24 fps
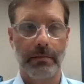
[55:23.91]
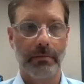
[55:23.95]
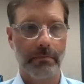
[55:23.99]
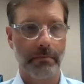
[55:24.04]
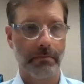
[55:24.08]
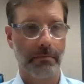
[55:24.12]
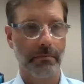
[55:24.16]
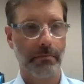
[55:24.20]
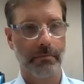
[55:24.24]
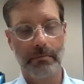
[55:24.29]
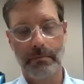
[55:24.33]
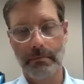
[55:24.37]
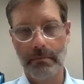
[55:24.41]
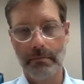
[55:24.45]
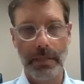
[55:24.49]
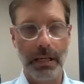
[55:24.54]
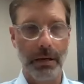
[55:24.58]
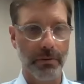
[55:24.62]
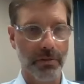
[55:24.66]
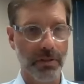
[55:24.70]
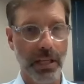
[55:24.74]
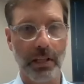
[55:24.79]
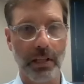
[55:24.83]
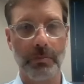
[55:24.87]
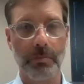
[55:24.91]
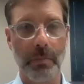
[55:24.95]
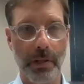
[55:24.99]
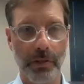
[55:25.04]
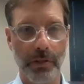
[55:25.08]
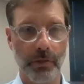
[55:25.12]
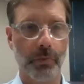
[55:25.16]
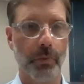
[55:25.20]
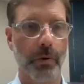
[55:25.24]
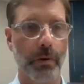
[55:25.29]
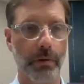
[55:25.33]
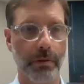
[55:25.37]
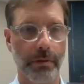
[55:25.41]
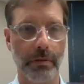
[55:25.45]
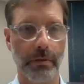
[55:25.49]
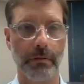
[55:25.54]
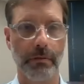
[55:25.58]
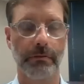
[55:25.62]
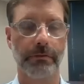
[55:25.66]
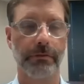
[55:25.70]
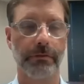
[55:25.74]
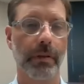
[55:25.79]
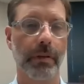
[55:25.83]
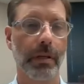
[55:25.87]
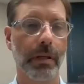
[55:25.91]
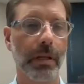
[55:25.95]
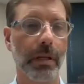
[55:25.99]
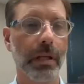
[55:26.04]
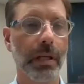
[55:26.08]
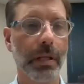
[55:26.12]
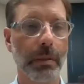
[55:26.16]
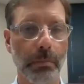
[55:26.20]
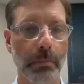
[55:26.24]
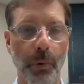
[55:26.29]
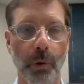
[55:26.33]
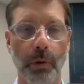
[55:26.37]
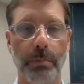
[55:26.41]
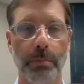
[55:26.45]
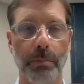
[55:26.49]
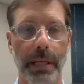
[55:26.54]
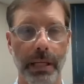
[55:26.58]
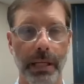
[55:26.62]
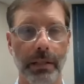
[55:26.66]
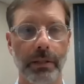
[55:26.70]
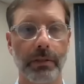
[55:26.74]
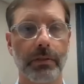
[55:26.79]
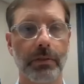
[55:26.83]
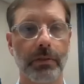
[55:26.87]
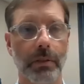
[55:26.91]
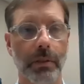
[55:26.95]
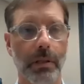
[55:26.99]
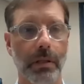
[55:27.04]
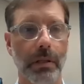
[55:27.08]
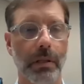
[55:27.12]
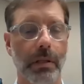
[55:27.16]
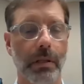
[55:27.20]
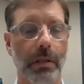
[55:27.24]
you know, 6 months worth of board meetings.